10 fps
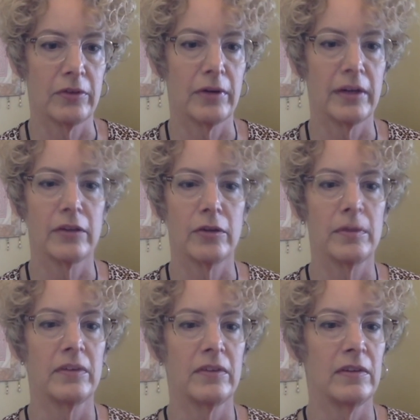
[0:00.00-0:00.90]
and
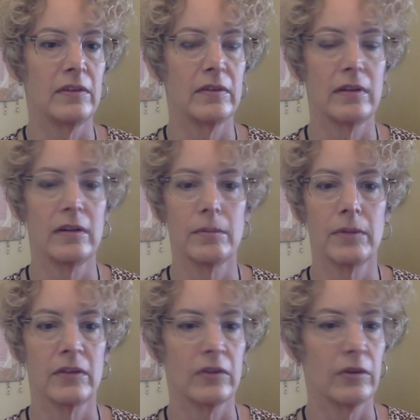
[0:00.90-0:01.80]
granuloma diseases end
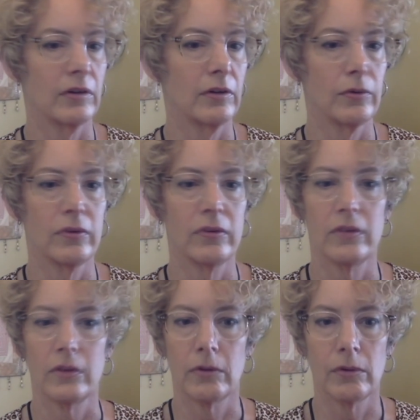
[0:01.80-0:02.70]
up like
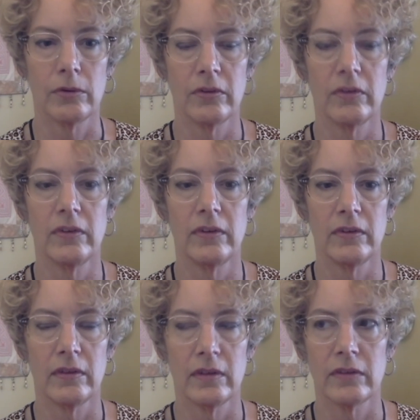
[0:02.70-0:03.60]
sarcoidosis and Crohn's
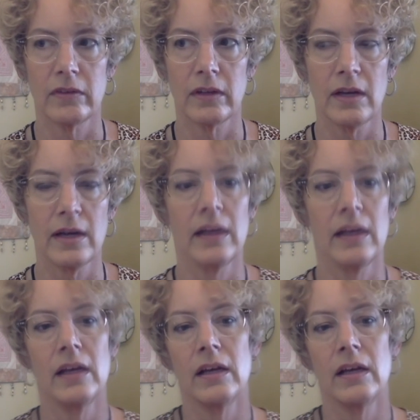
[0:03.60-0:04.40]
disease and things like that,